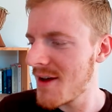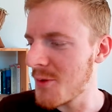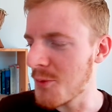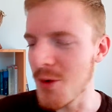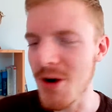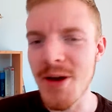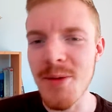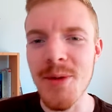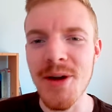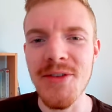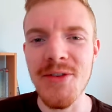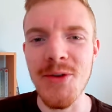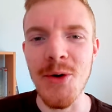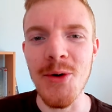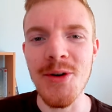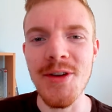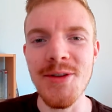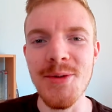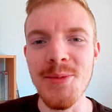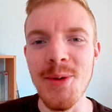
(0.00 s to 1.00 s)
What am I
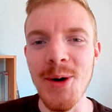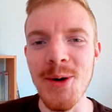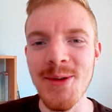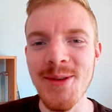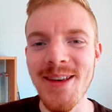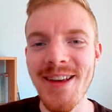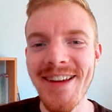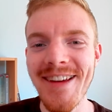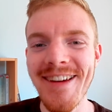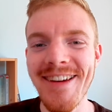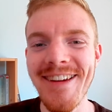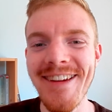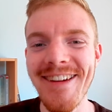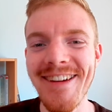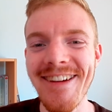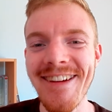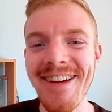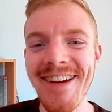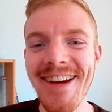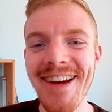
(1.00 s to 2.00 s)
talking about?
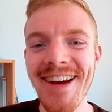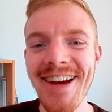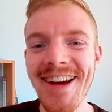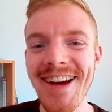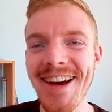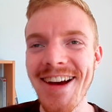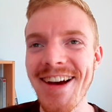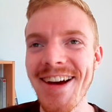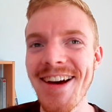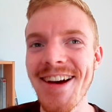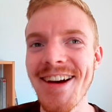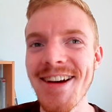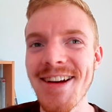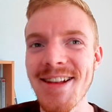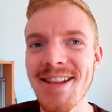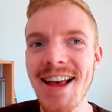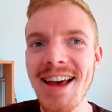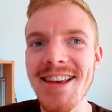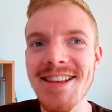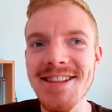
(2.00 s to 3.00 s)

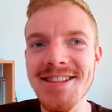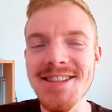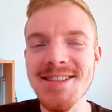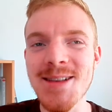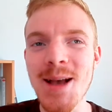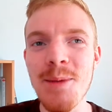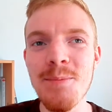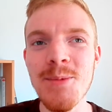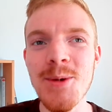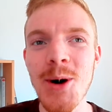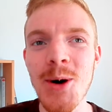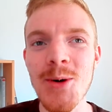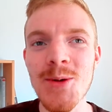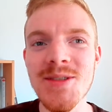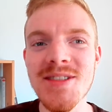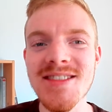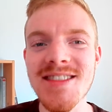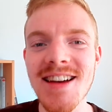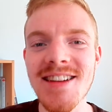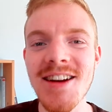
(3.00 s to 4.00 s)
Like sub
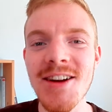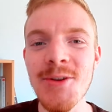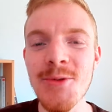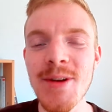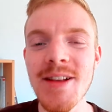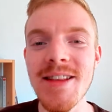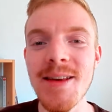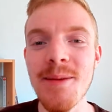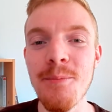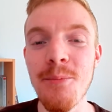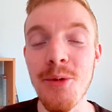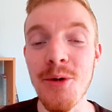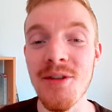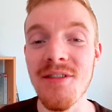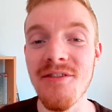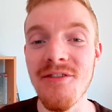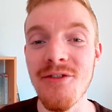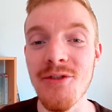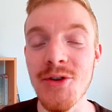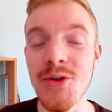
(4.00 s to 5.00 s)
goals that are really
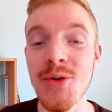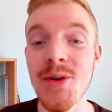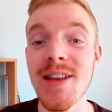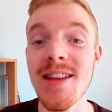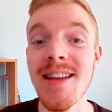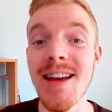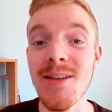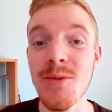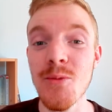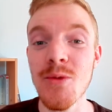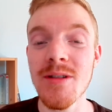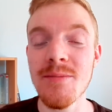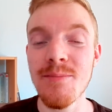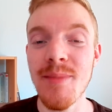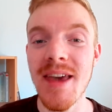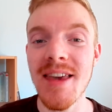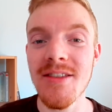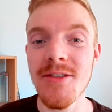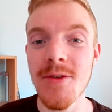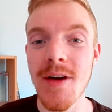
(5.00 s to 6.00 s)
important for you and that will
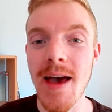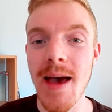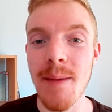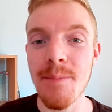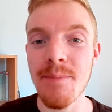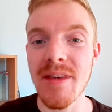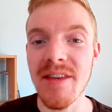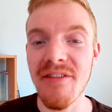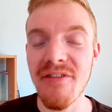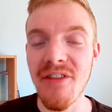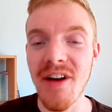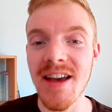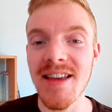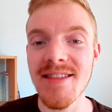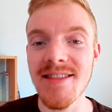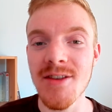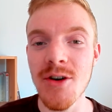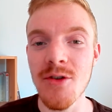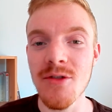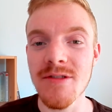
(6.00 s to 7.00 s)
make you happy.
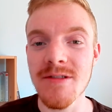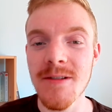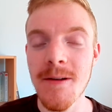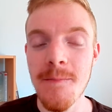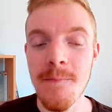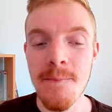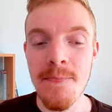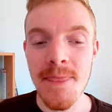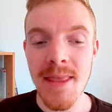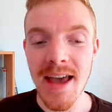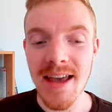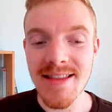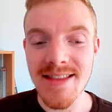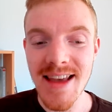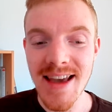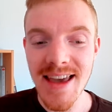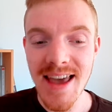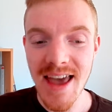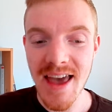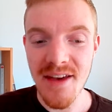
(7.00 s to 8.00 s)
Find those, and
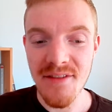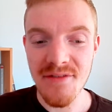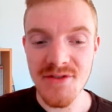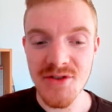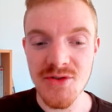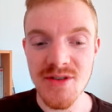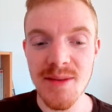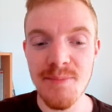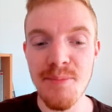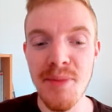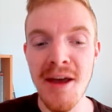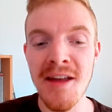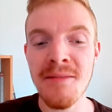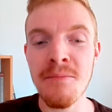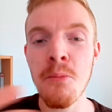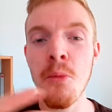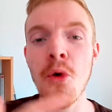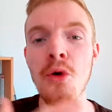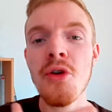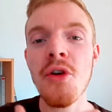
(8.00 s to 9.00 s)
they have to
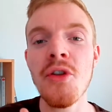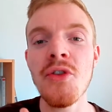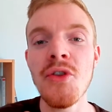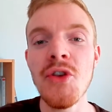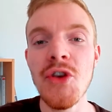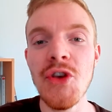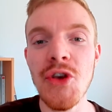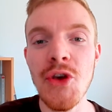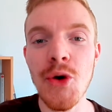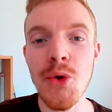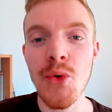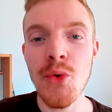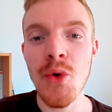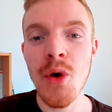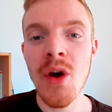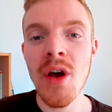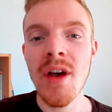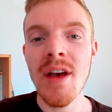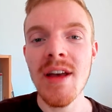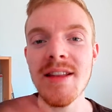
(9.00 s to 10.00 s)
depend more on you
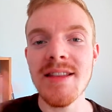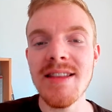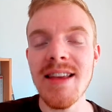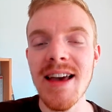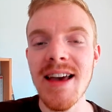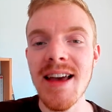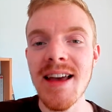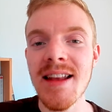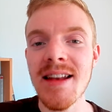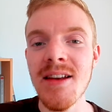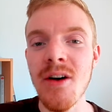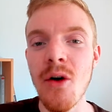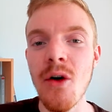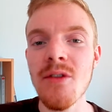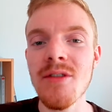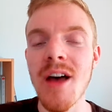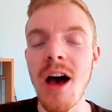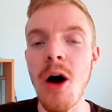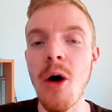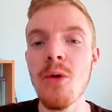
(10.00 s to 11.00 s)
than
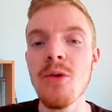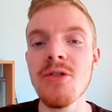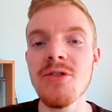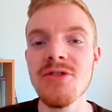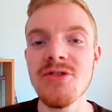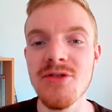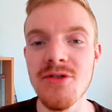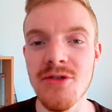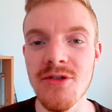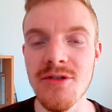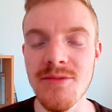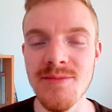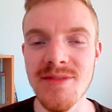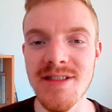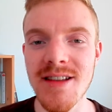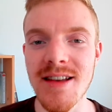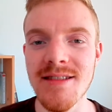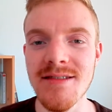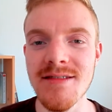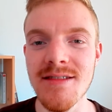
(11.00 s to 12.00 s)
on outer
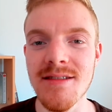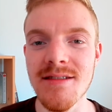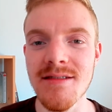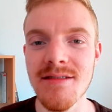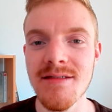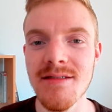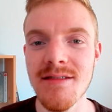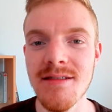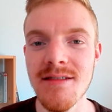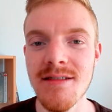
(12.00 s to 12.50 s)
circumstances.